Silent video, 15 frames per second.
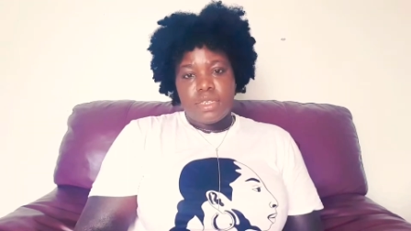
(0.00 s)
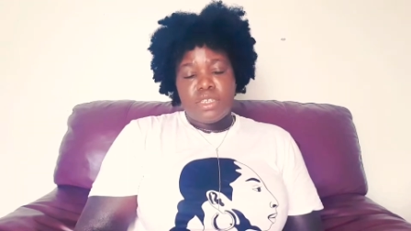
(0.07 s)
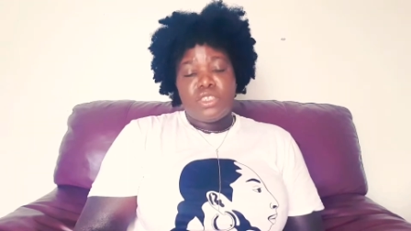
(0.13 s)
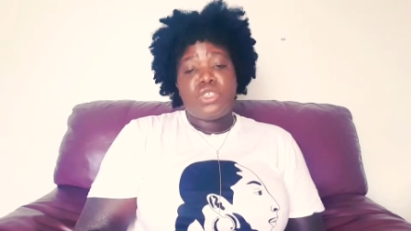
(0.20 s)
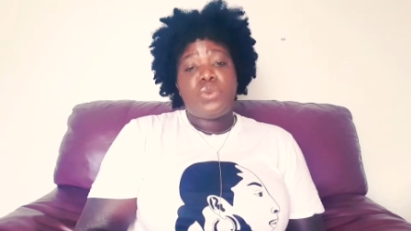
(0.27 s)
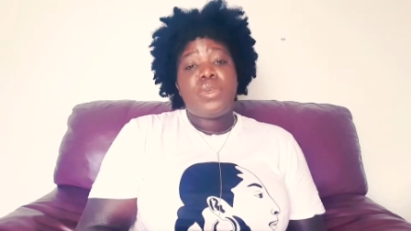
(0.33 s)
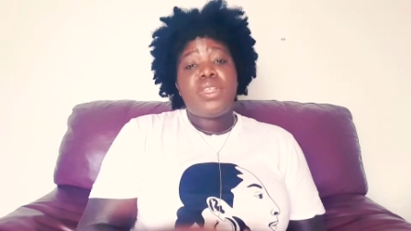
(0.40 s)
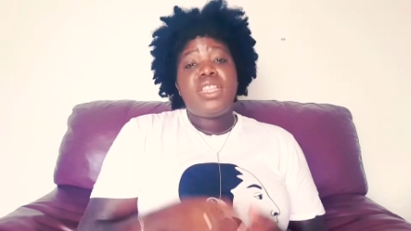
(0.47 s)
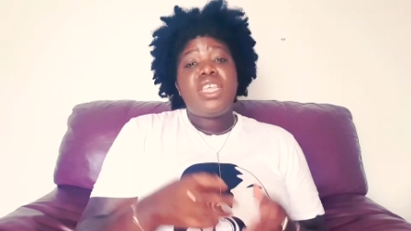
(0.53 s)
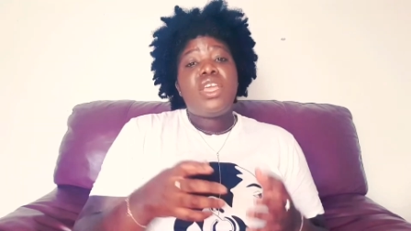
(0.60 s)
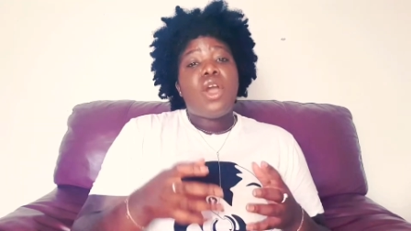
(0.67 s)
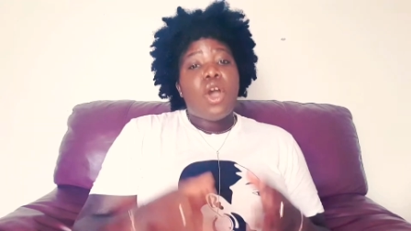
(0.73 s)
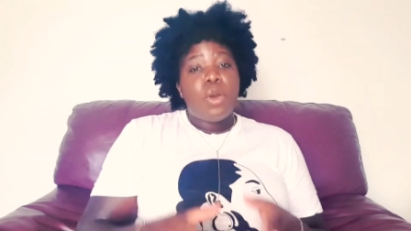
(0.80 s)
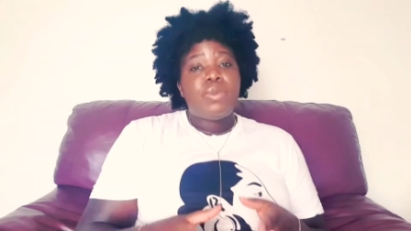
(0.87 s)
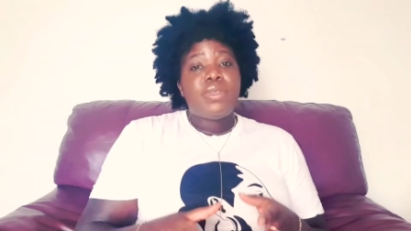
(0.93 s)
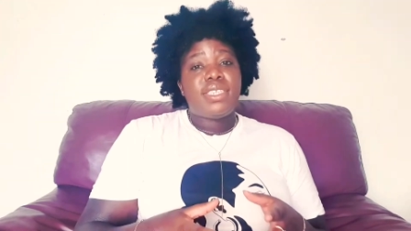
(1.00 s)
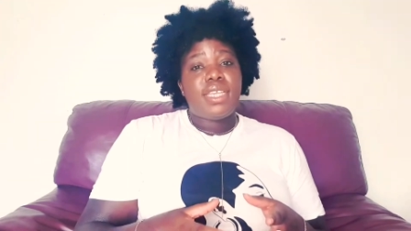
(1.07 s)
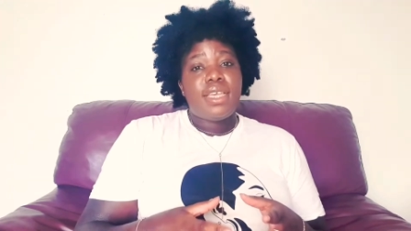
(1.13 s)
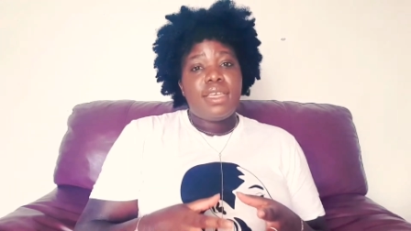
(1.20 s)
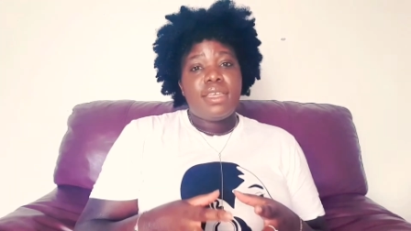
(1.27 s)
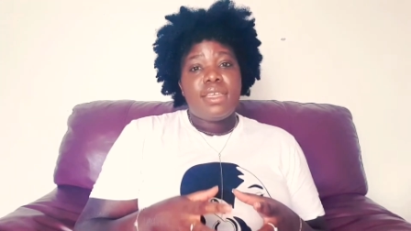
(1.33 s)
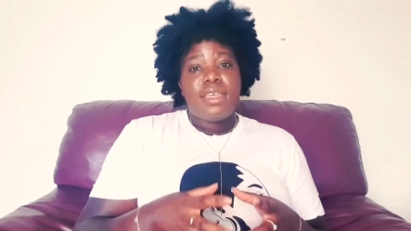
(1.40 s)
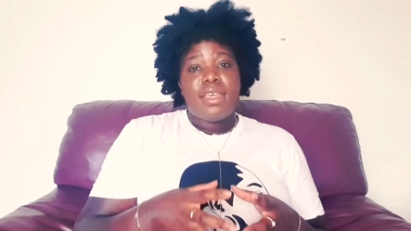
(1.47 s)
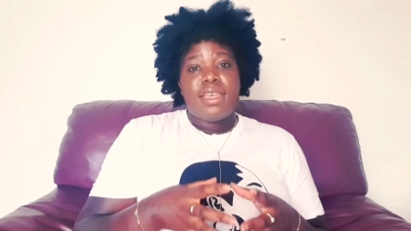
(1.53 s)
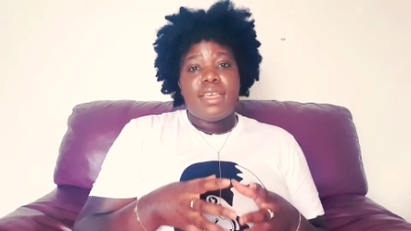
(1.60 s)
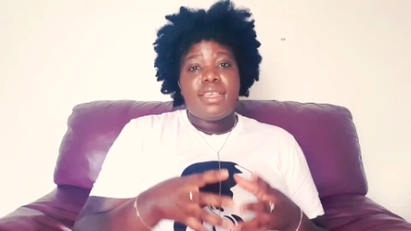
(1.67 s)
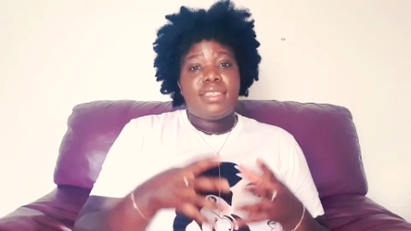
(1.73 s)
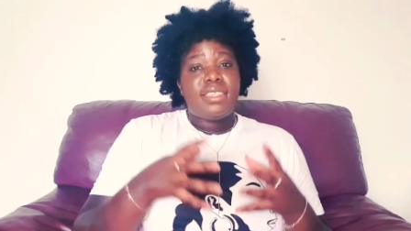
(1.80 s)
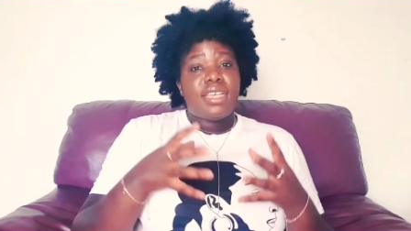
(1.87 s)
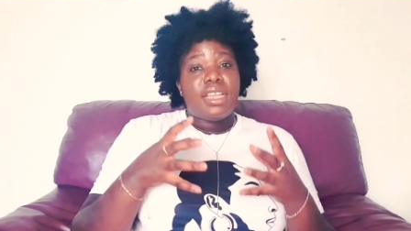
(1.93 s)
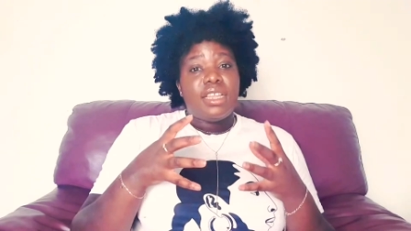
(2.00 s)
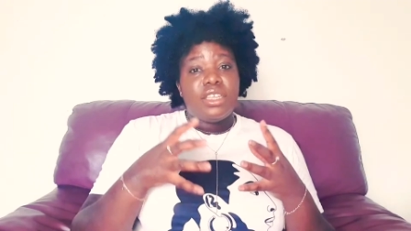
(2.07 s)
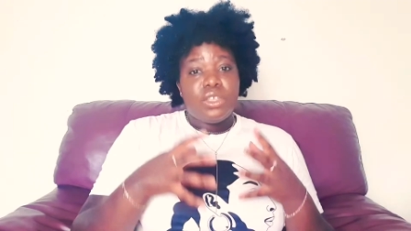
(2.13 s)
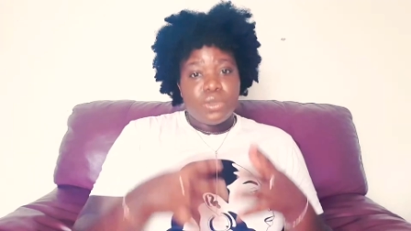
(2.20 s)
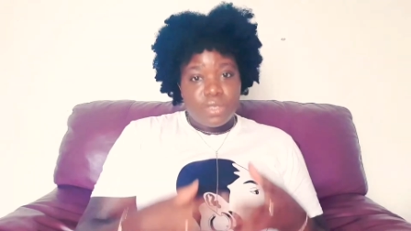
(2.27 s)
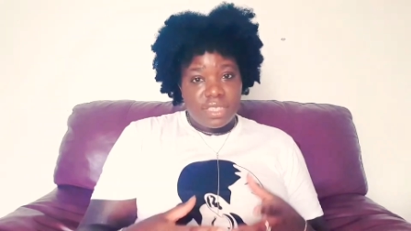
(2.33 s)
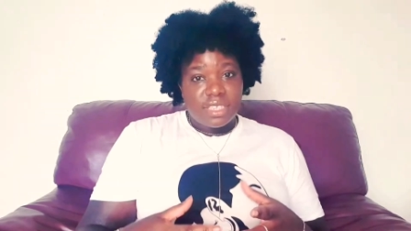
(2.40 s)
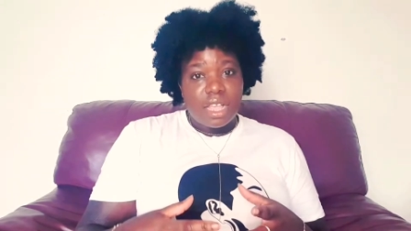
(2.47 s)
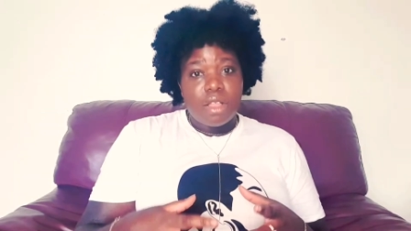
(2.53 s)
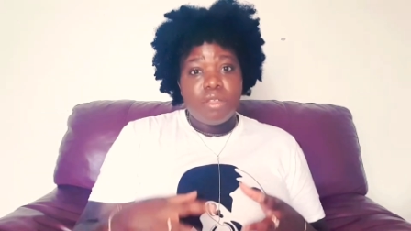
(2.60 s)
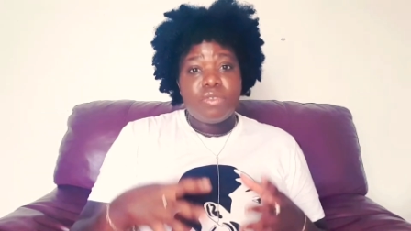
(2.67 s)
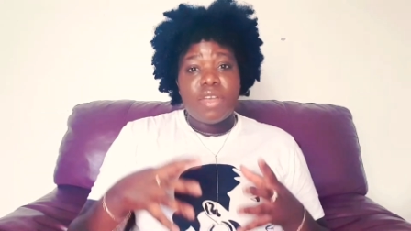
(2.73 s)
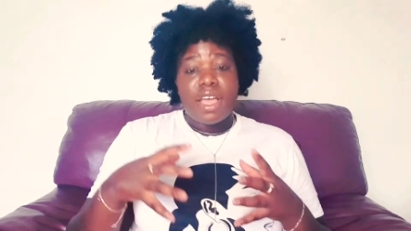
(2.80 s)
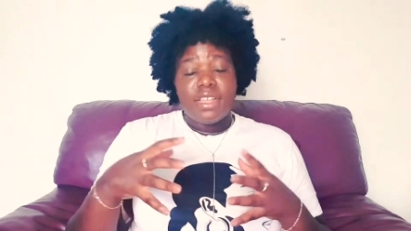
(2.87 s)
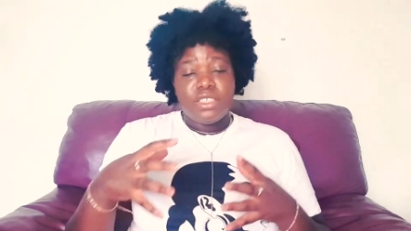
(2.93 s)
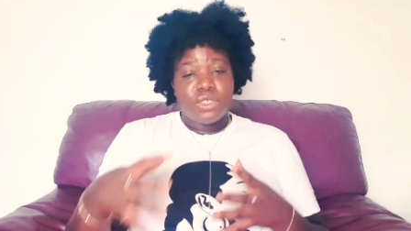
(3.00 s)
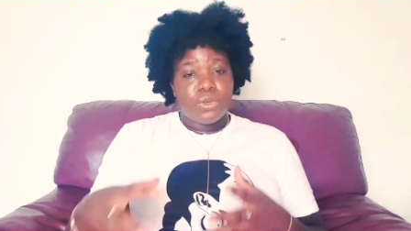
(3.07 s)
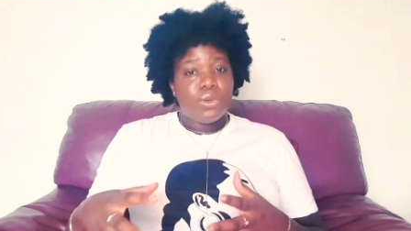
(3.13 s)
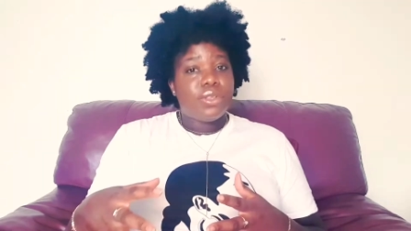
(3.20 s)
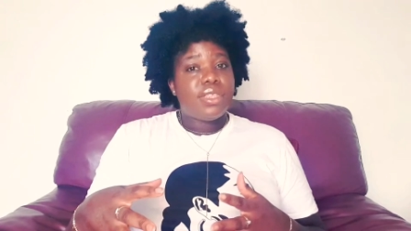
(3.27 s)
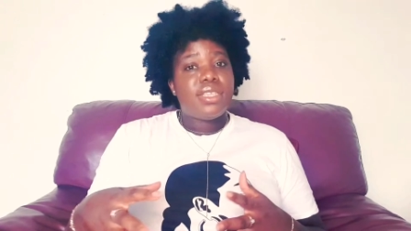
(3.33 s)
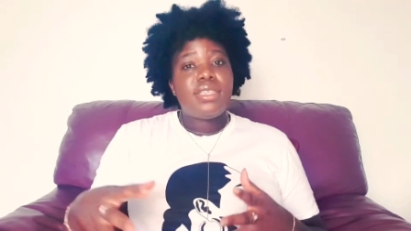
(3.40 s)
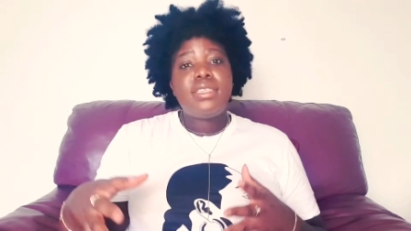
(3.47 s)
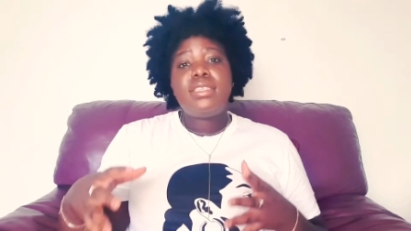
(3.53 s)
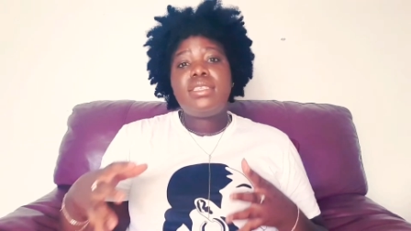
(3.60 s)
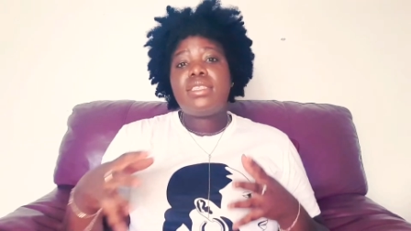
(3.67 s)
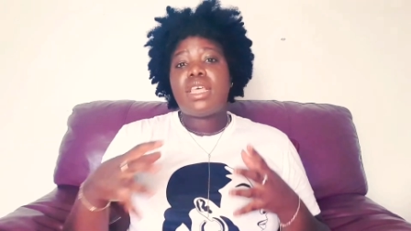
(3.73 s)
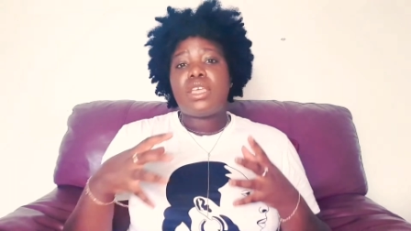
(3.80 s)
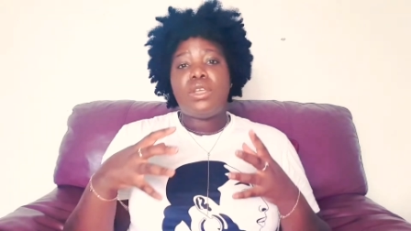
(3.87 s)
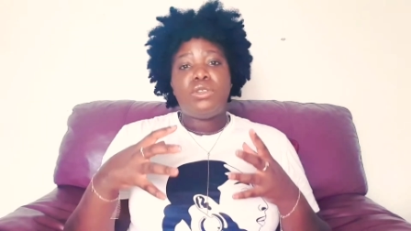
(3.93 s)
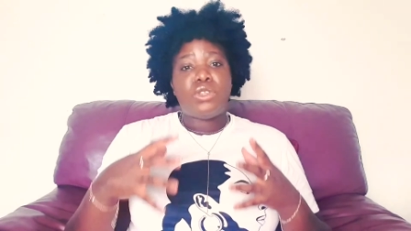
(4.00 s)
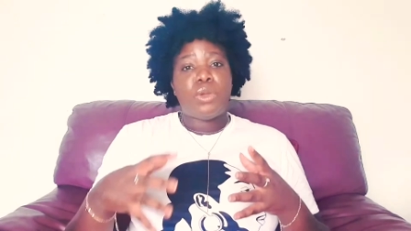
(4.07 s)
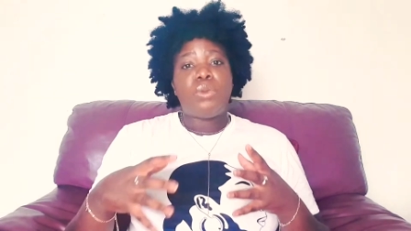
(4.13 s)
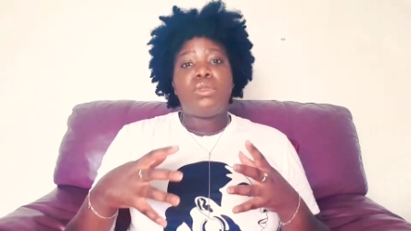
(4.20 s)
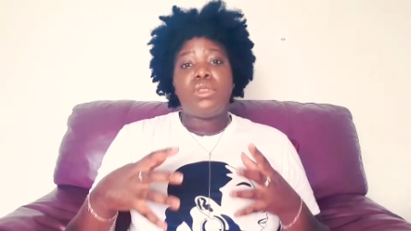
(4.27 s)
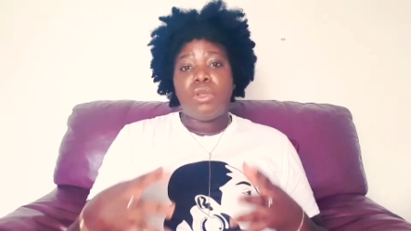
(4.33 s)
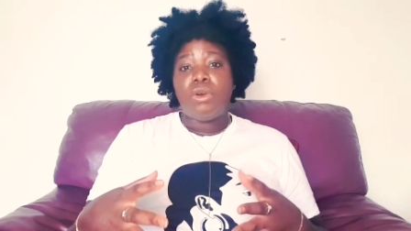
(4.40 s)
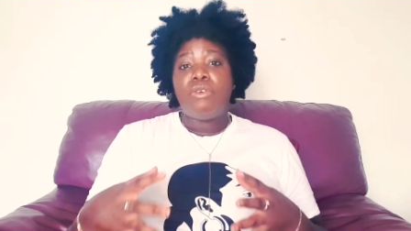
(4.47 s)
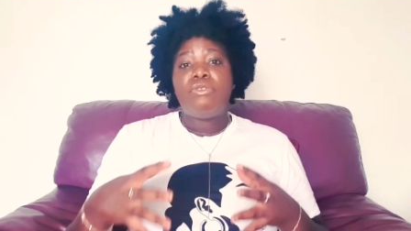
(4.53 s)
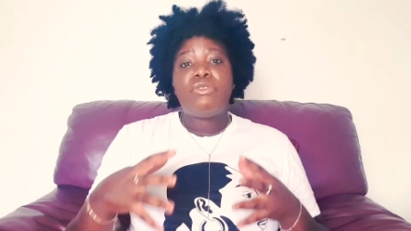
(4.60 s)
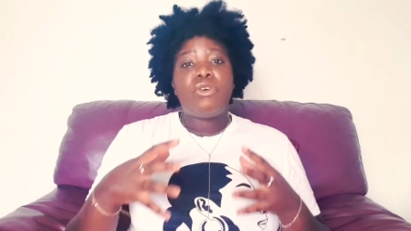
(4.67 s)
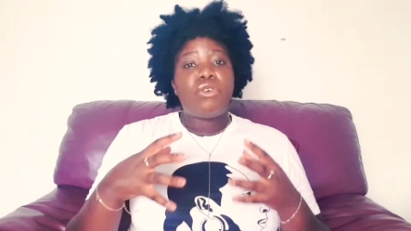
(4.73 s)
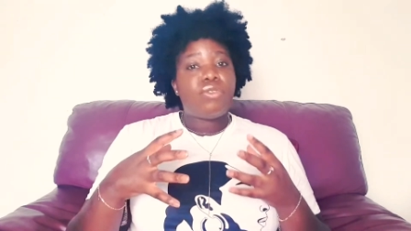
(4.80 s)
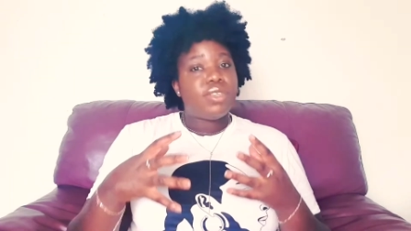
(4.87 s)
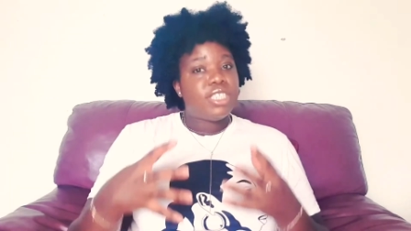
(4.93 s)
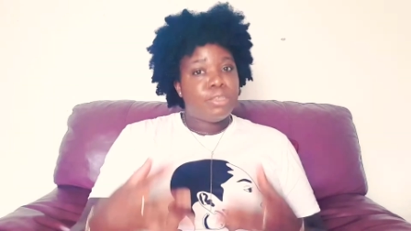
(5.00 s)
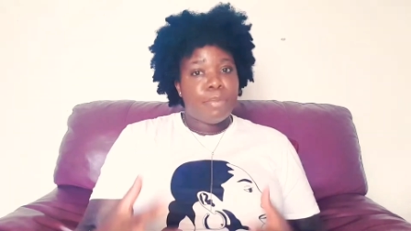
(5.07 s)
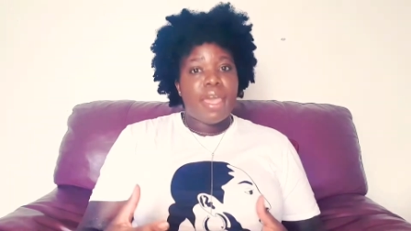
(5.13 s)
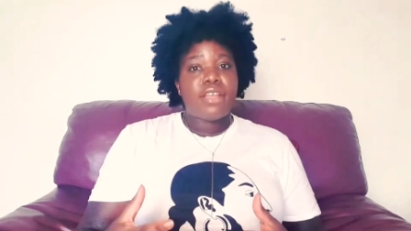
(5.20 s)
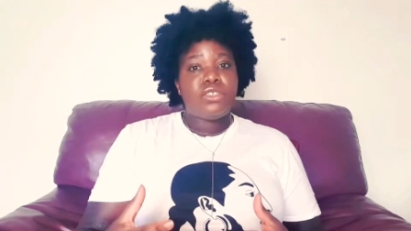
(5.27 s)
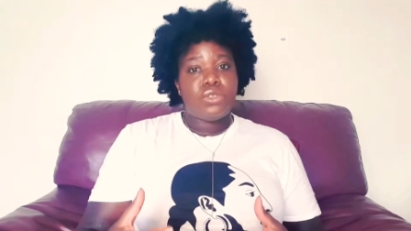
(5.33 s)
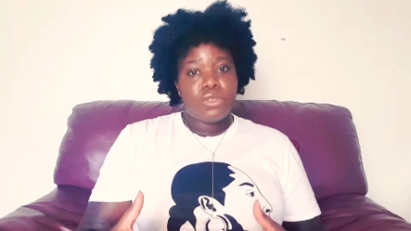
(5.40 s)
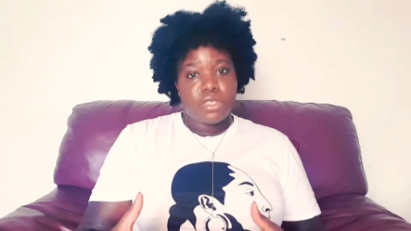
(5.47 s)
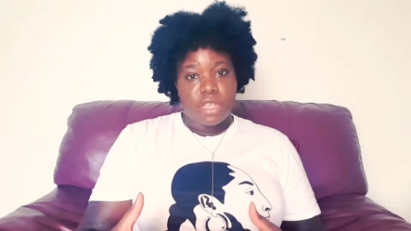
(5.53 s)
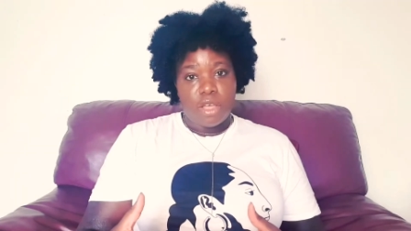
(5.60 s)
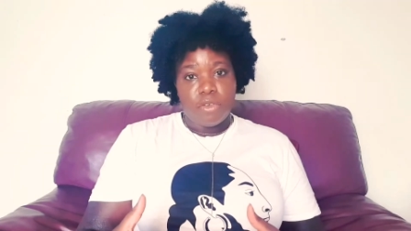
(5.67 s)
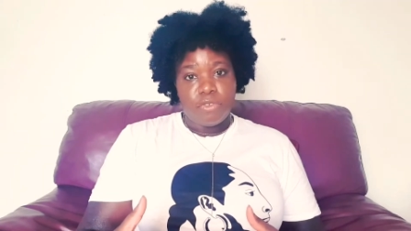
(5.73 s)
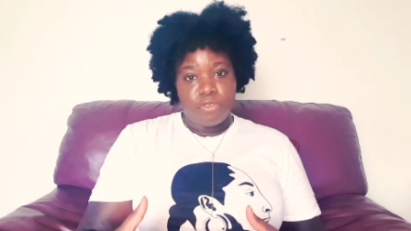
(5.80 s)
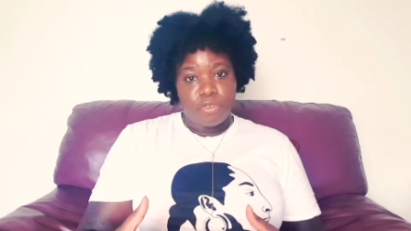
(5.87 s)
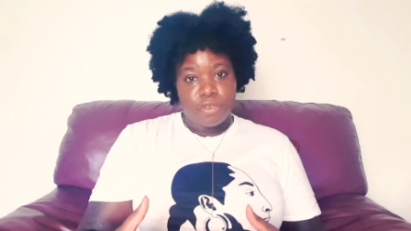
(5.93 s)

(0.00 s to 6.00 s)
Doing the opposite is telling yourself and others that you don't love or respect yourself.